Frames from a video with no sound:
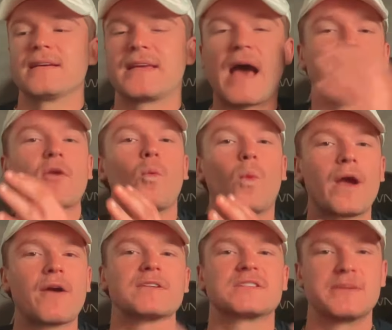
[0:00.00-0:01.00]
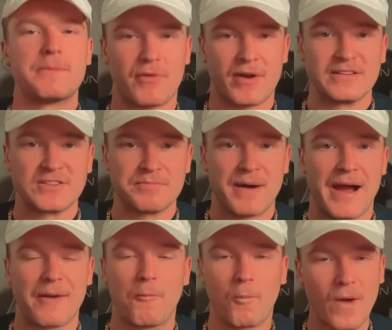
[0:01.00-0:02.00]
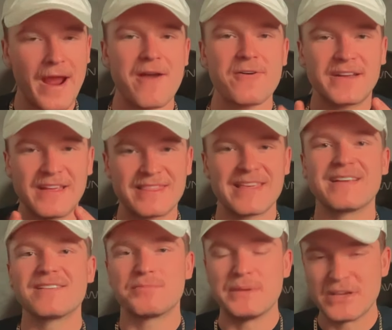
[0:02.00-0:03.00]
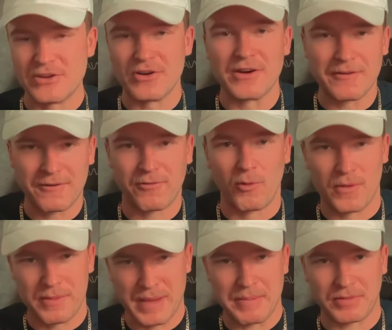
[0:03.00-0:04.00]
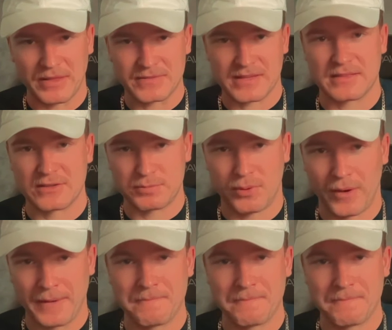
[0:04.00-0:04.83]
Kevin, where is the bright spot? Where can things be good for the Maple Leafs at this point?